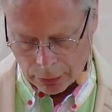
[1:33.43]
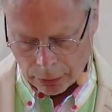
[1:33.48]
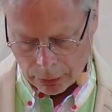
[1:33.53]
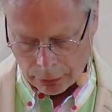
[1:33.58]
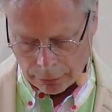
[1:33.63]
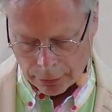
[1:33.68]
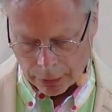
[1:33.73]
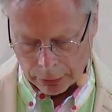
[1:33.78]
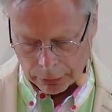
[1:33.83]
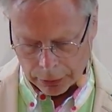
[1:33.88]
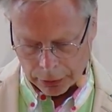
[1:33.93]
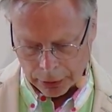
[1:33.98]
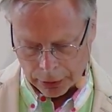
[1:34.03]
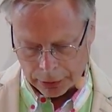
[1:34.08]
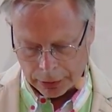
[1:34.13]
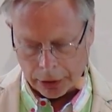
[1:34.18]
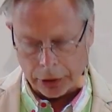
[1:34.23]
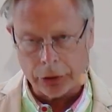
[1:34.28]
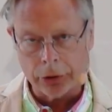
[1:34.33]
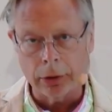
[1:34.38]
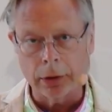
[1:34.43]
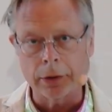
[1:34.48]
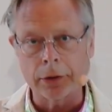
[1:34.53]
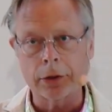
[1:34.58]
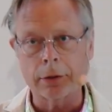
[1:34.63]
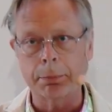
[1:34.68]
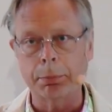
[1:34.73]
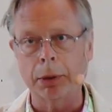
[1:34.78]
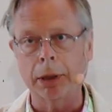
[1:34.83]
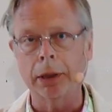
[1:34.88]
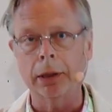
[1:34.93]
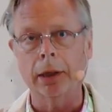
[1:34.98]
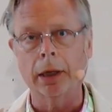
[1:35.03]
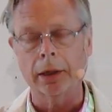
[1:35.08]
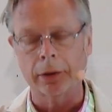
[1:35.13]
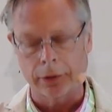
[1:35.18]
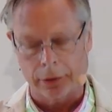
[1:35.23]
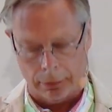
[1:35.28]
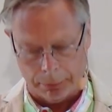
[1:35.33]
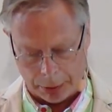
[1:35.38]
of our traditional spring
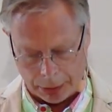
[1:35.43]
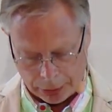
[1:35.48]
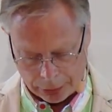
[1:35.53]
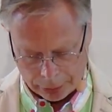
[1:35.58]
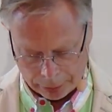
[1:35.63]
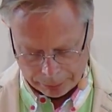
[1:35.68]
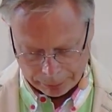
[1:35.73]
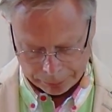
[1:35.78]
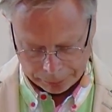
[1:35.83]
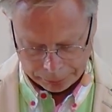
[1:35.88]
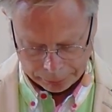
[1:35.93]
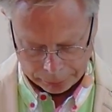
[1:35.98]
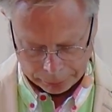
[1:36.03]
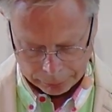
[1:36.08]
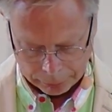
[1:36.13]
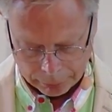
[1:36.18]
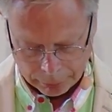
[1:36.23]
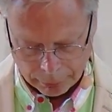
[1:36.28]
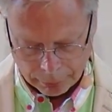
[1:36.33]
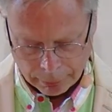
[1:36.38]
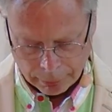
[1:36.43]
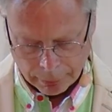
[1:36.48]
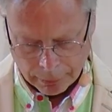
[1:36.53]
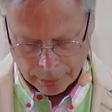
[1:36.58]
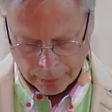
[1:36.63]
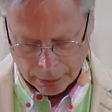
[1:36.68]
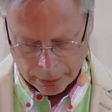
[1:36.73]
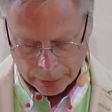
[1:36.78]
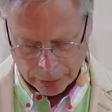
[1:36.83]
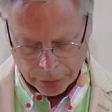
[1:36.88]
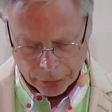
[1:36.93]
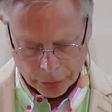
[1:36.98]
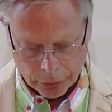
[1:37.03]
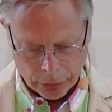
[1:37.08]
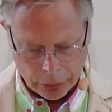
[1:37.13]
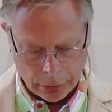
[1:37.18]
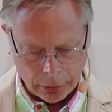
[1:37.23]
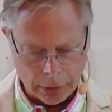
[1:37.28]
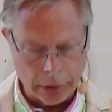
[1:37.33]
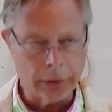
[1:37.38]
exhibition. The
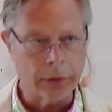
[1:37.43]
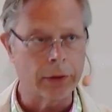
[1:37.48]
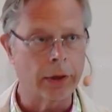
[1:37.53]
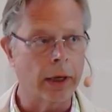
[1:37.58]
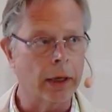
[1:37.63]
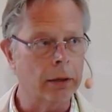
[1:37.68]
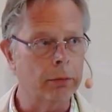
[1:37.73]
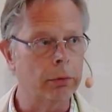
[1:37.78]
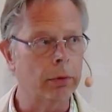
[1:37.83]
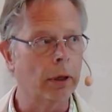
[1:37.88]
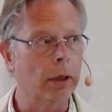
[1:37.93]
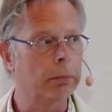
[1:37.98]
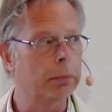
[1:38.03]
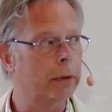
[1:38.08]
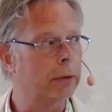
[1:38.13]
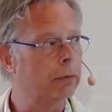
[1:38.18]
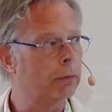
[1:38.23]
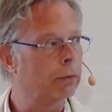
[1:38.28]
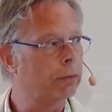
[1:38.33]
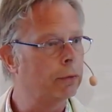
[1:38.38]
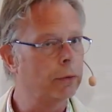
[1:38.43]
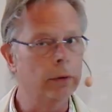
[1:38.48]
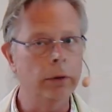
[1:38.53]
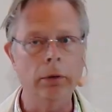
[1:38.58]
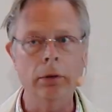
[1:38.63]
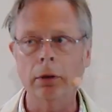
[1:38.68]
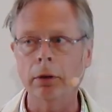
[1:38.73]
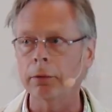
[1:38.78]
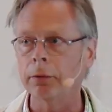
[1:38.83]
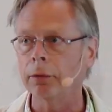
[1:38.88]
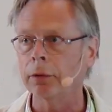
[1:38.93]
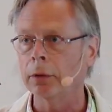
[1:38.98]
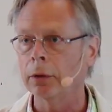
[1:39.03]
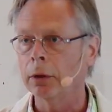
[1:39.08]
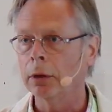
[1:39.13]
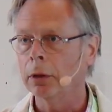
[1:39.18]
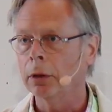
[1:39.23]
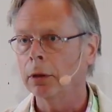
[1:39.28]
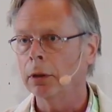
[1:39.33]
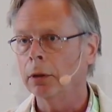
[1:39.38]
school this day would have been full of
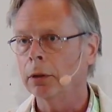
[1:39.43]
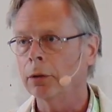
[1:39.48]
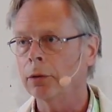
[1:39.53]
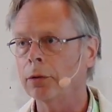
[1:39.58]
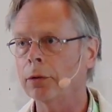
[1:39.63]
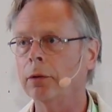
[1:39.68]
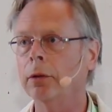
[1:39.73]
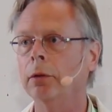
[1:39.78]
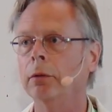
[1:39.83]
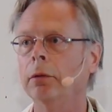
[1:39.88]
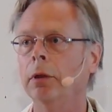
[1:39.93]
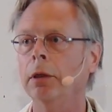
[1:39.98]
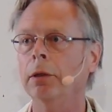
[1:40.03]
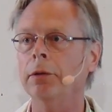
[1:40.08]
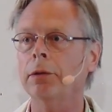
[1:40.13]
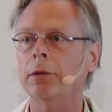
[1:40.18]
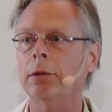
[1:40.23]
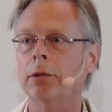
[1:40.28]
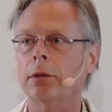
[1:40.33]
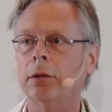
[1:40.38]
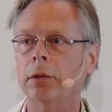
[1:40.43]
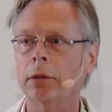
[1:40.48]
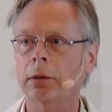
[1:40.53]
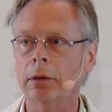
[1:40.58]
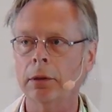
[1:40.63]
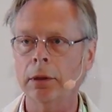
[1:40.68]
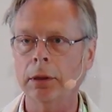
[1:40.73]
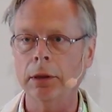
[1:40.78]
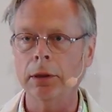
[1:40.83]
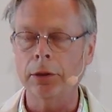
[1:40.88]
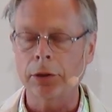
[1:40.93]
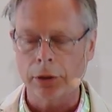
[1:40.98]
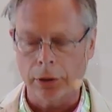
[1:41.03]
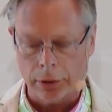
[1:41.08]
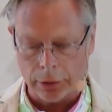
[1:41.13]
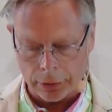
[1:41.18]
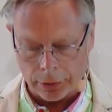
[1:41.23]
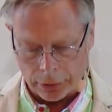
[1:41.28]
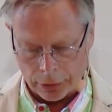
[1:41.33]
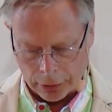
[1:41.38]
students,
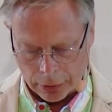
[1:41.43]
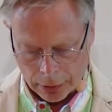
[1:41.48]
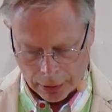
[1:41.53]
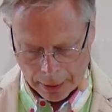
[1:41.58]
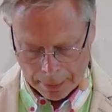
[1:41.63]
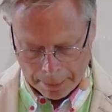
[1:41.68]
teachers,